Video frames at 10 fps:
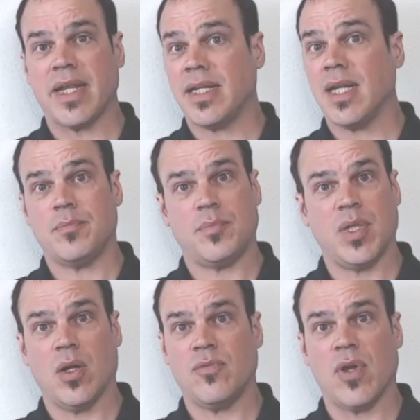end up,
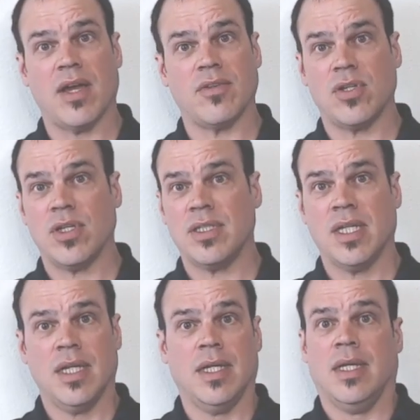if we have a
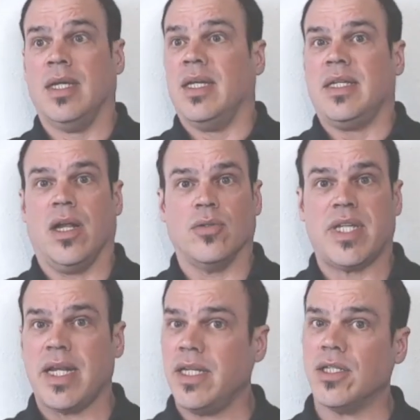good
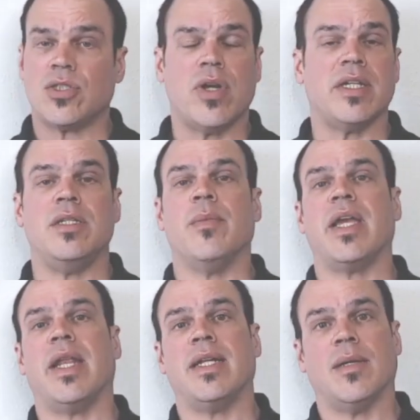10-year stretch, you
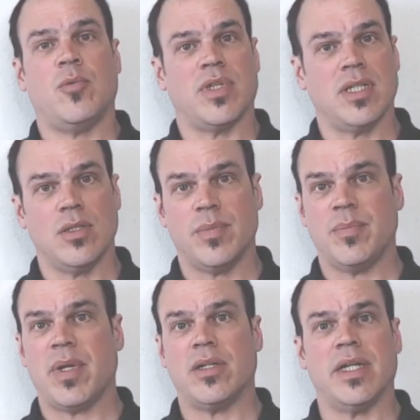might end up with a little
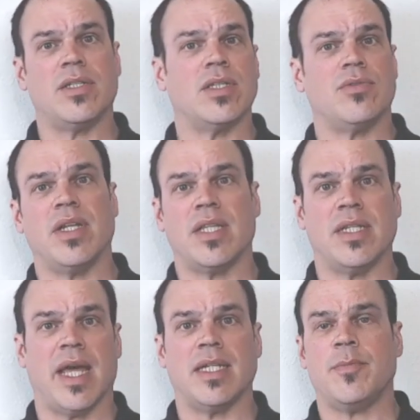bit better interest rate
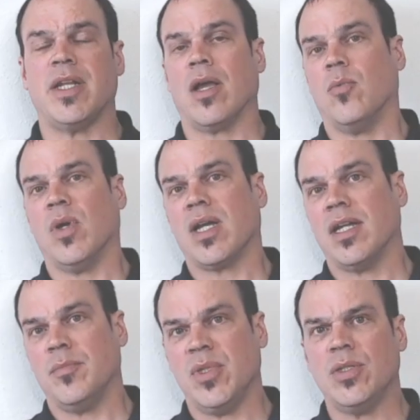than that, depending on what
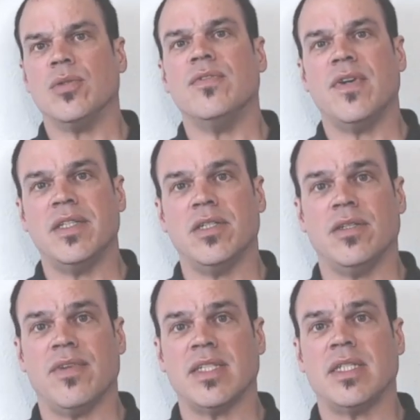kind of mutual fund you're
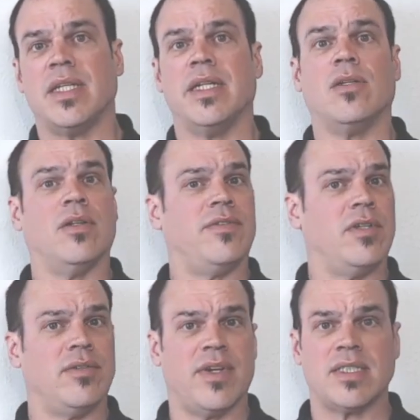invested in, or if
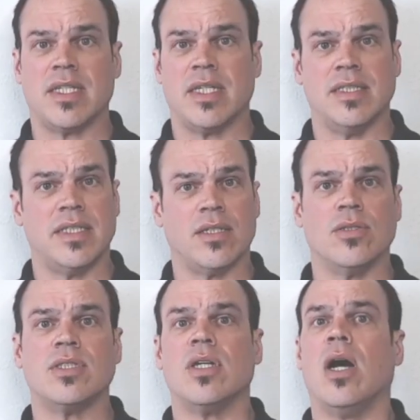you're invested in
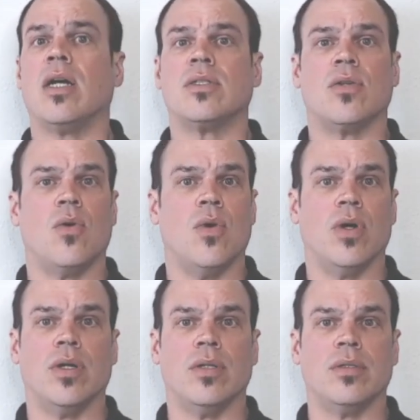single stocks
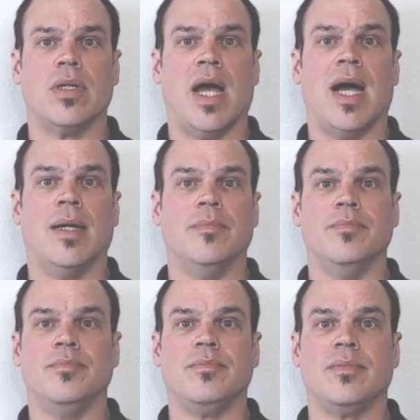or
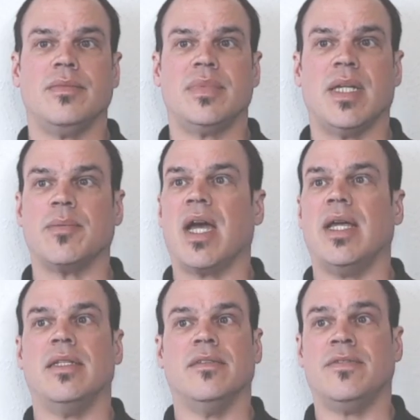some
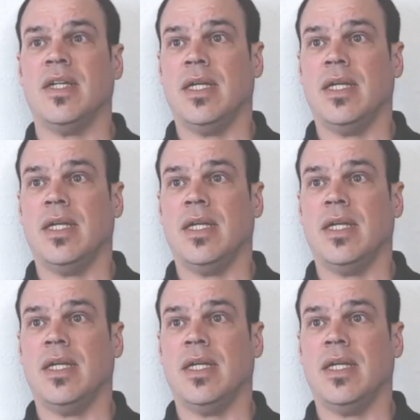kind of